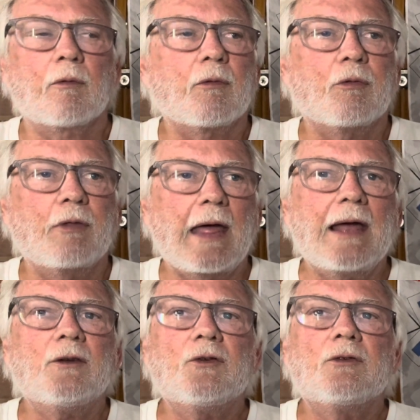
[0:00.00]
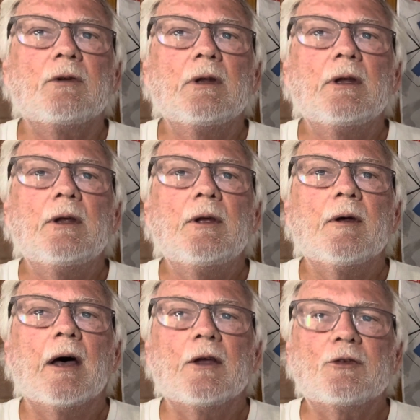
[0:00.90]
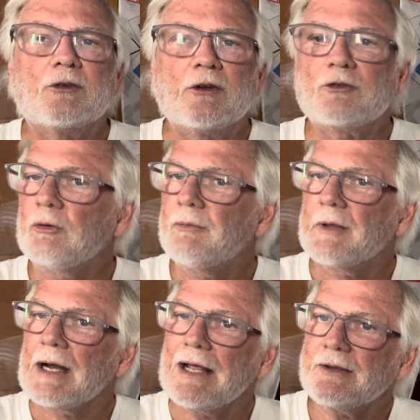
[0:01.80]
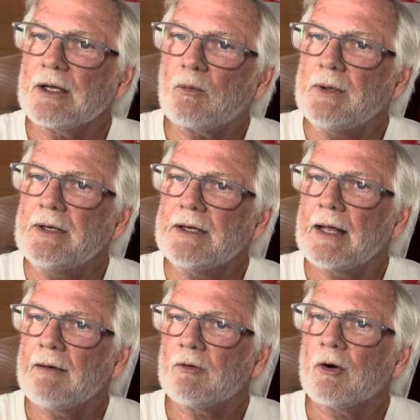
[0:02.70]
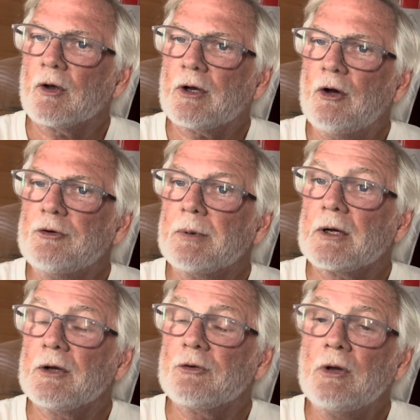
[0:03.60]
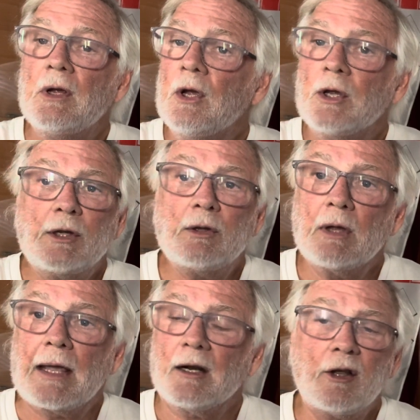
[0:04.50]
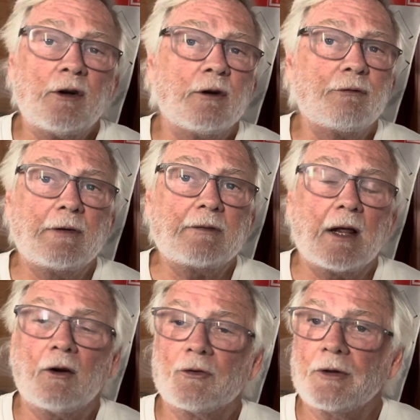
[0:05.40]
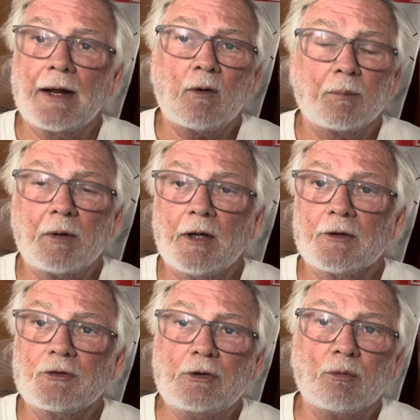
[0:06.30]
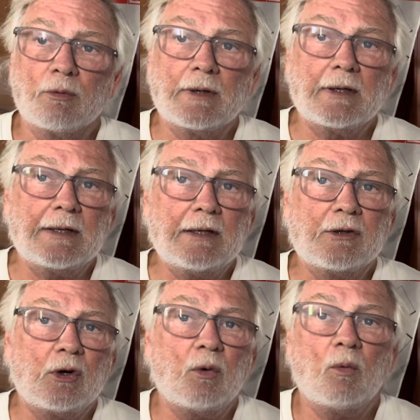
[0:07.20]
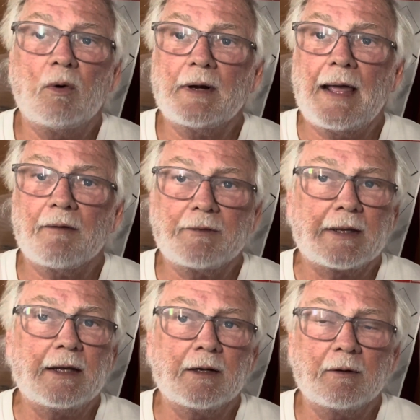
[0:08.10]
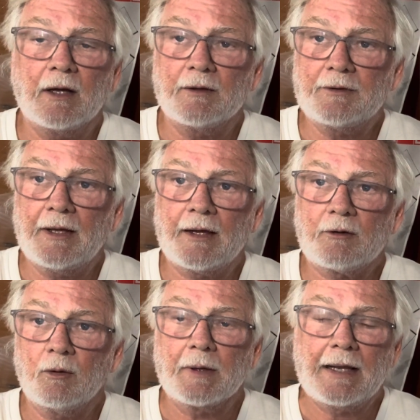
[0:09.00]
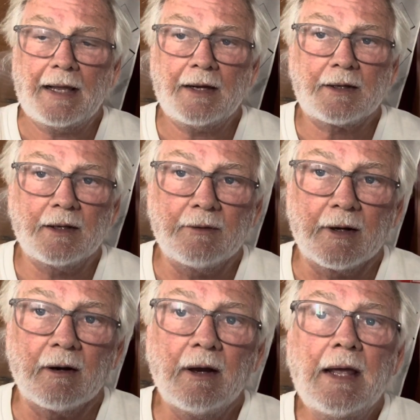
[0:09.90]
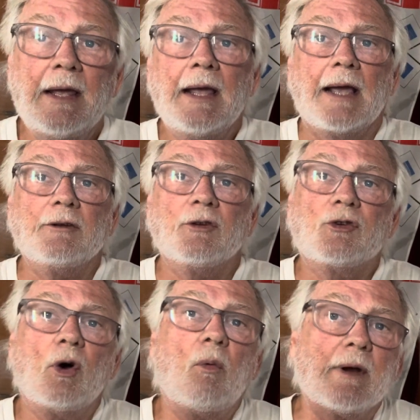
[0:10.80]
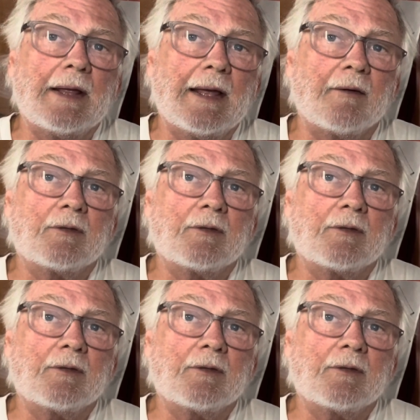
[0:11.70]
That's a system that I think we need to have on our coach, because at $150 an hour plus, you really don't want to have to get a tech or a mechanic in there. And you don't want to have